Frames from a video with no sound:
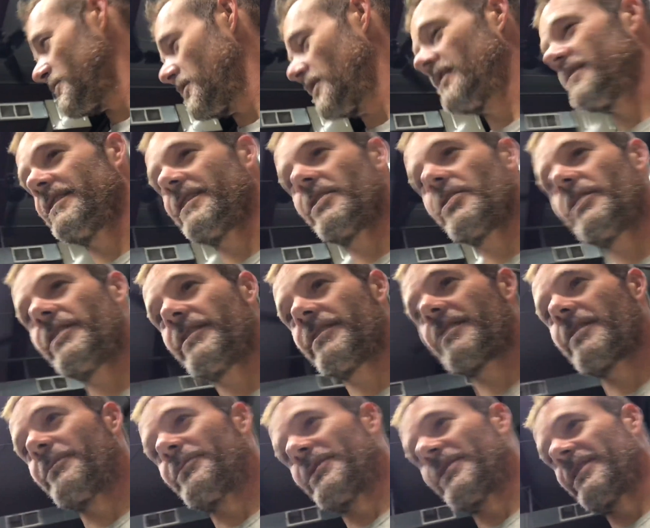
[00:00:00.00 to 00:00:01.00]
let Darian
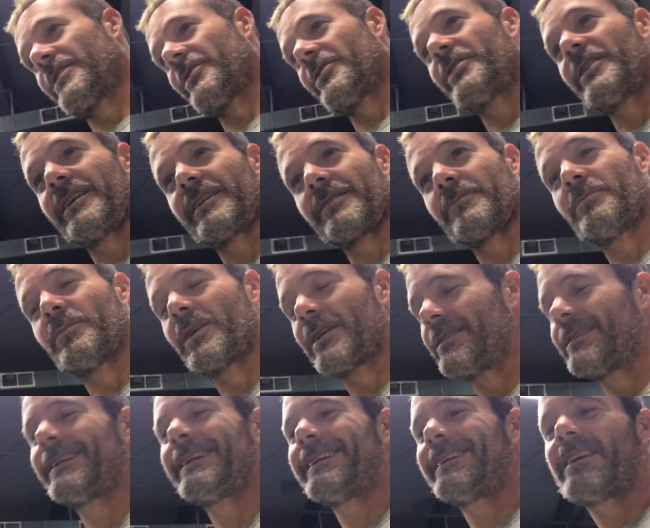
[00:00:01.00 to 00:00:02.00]
come in here, and he can, but
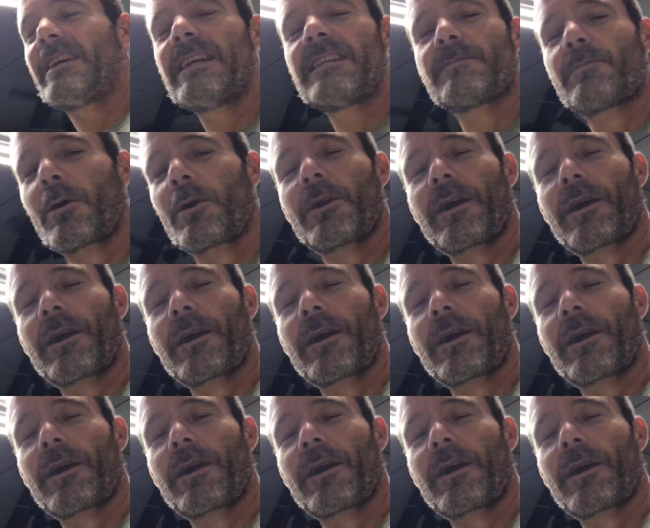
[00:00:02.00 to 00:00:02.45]
he's burnt